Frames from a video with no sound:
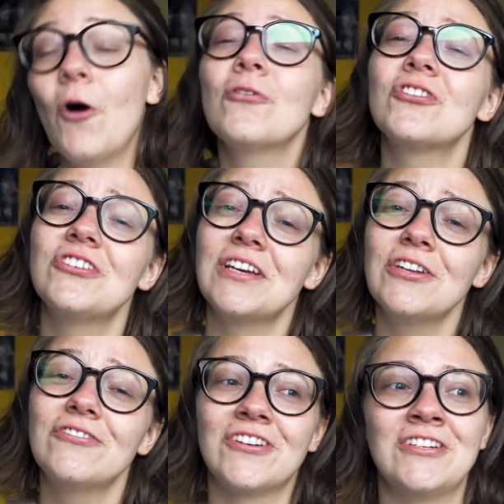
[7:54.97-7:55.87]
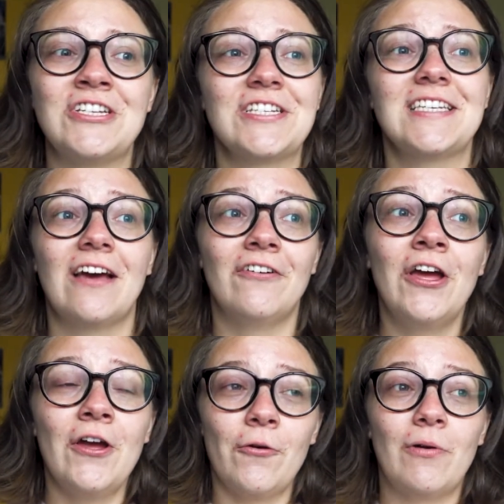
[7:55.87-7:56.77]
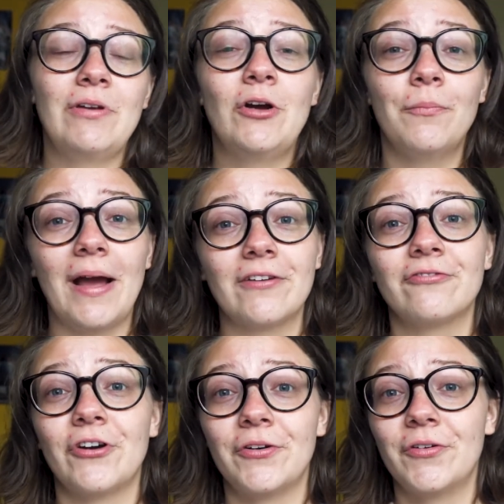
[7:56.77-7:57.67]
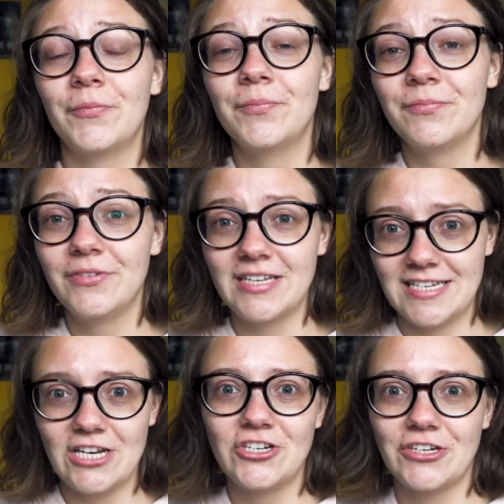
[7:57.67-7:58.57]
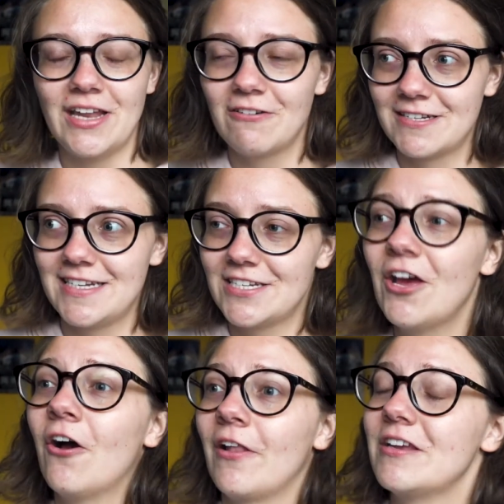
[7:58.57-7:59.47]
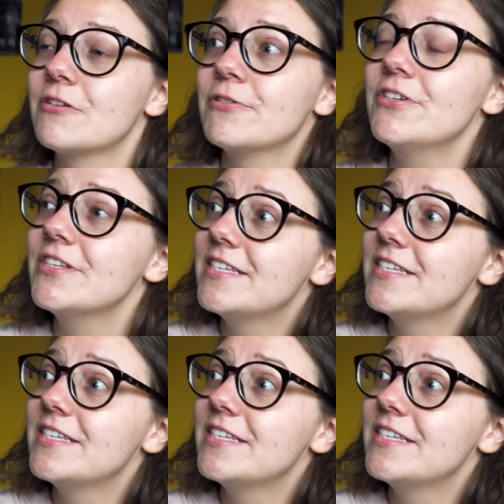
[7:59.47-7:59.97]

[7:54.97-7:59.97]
Or oh, children, just now, when we got back from the station, there was this girl and she was just